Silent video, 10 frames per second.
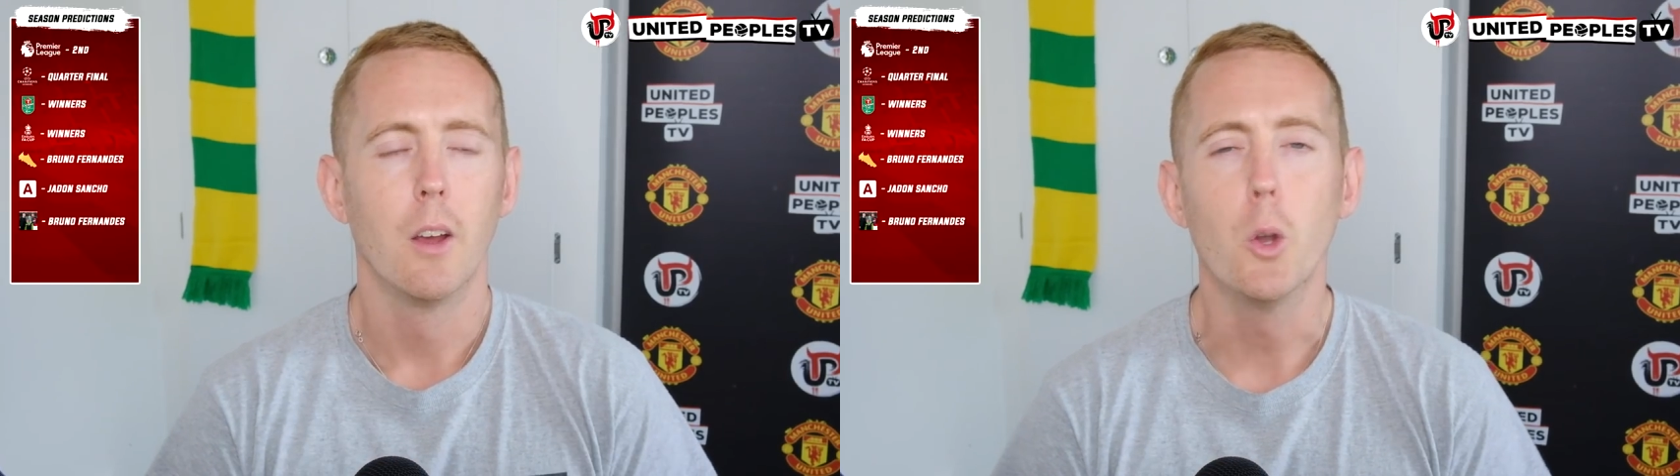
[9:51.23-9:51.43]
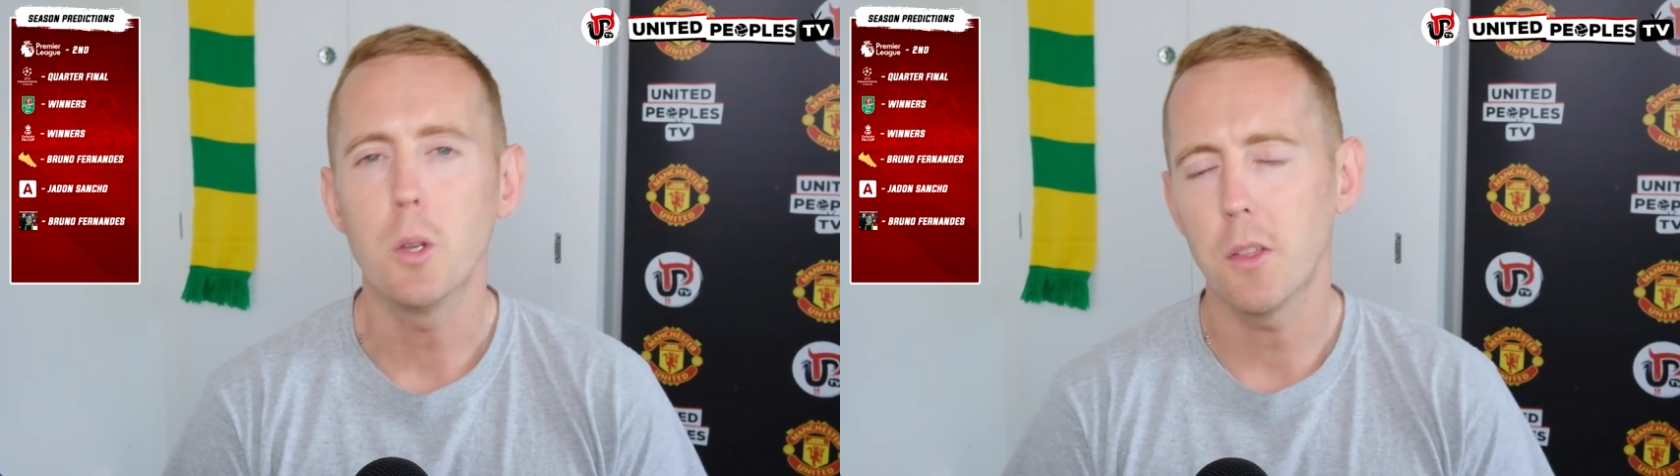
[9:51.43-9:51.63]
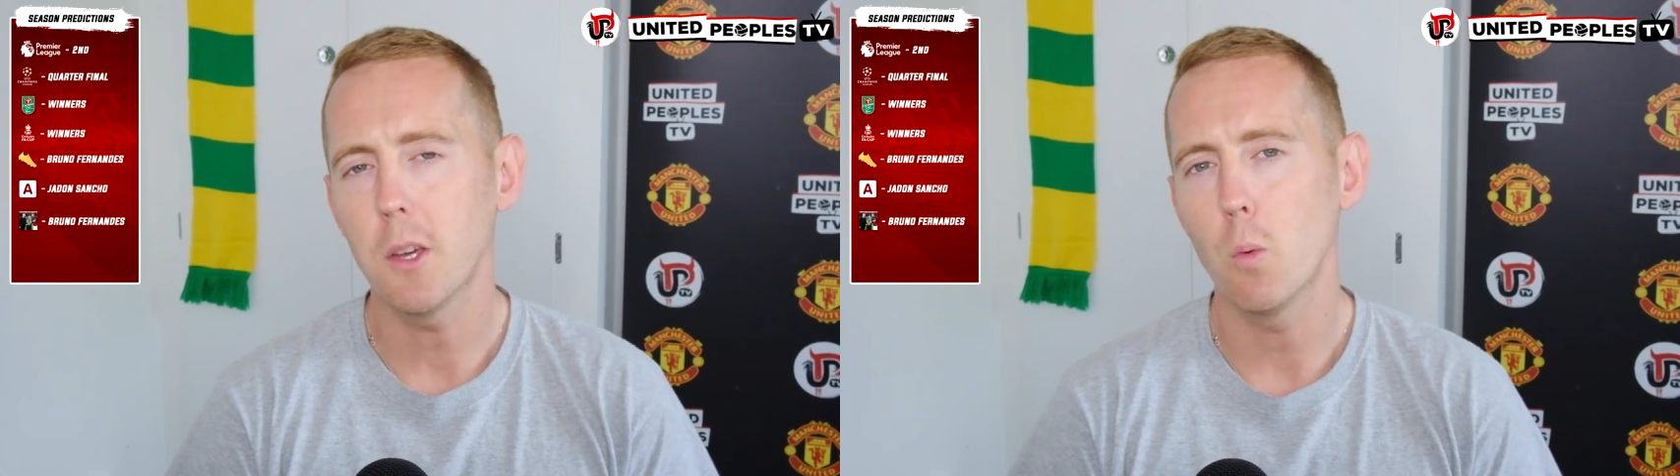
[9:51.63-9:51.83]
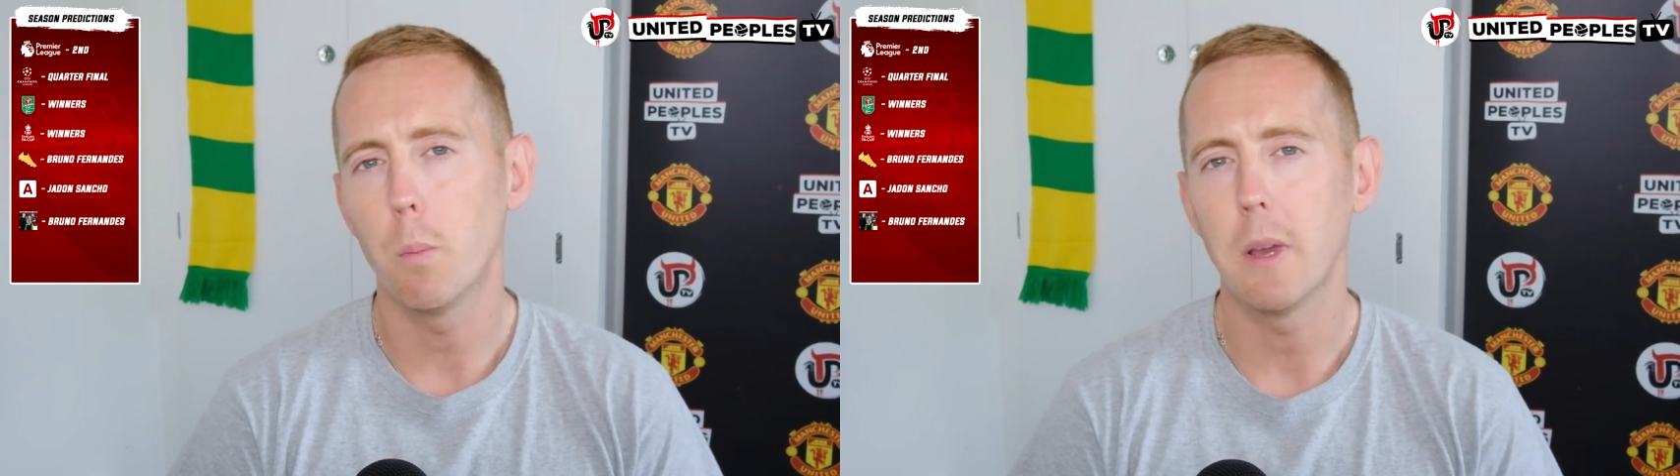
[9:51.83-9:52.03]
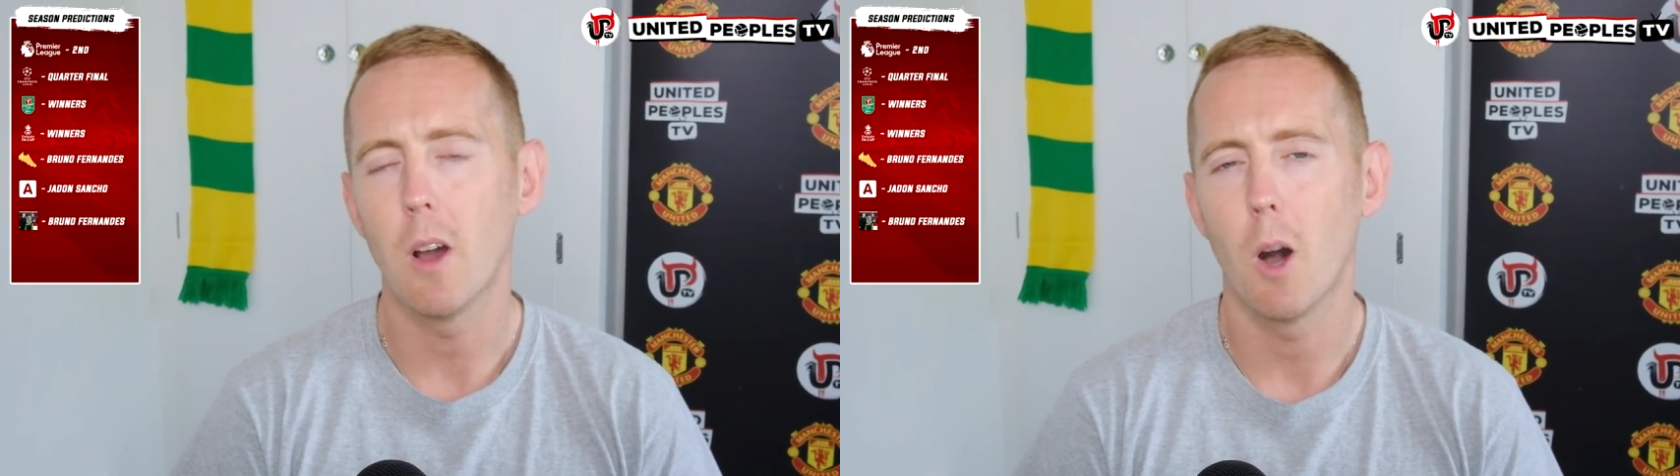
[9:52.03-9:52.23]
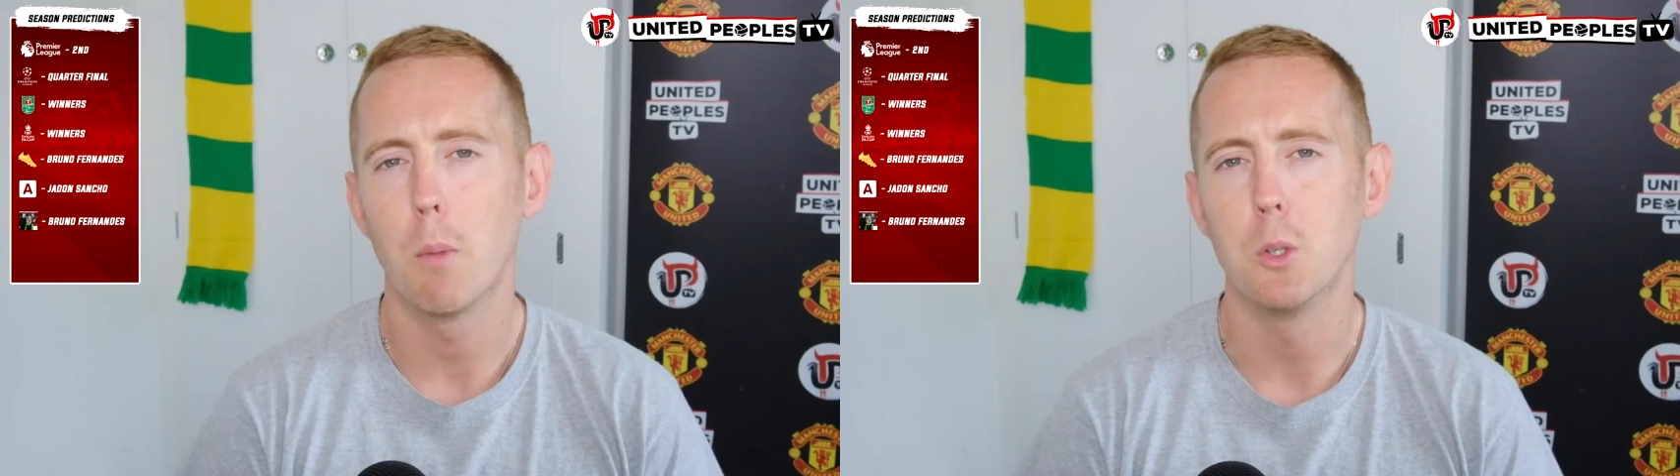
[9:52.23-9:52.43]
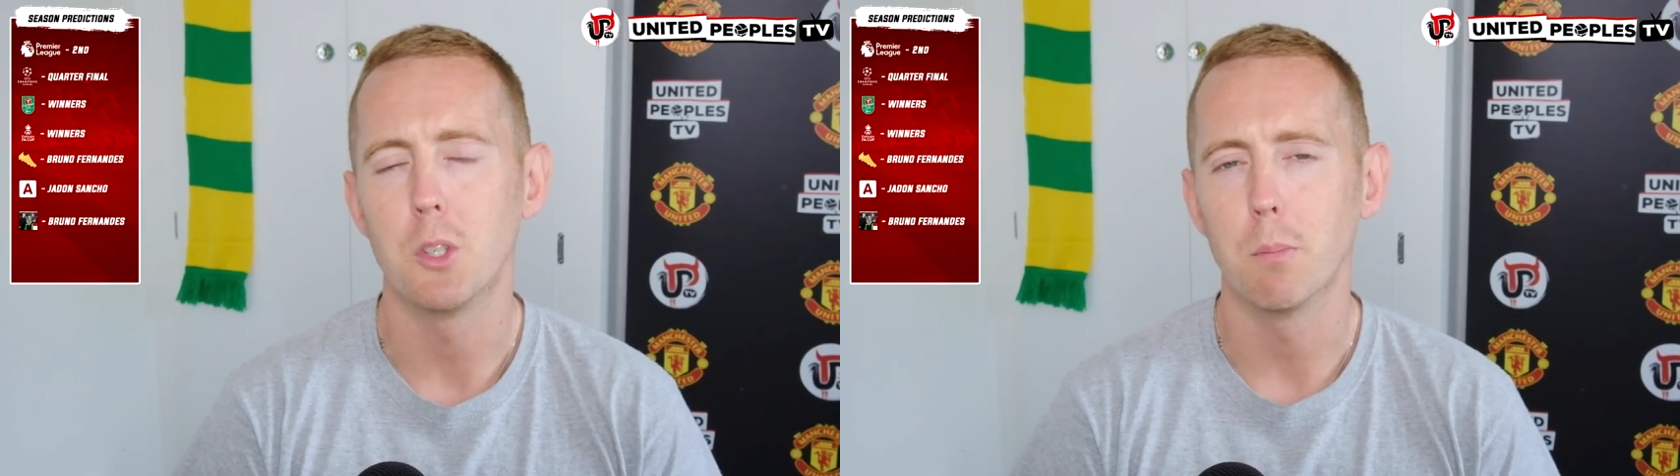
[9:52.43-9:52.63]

Who do you think will be our most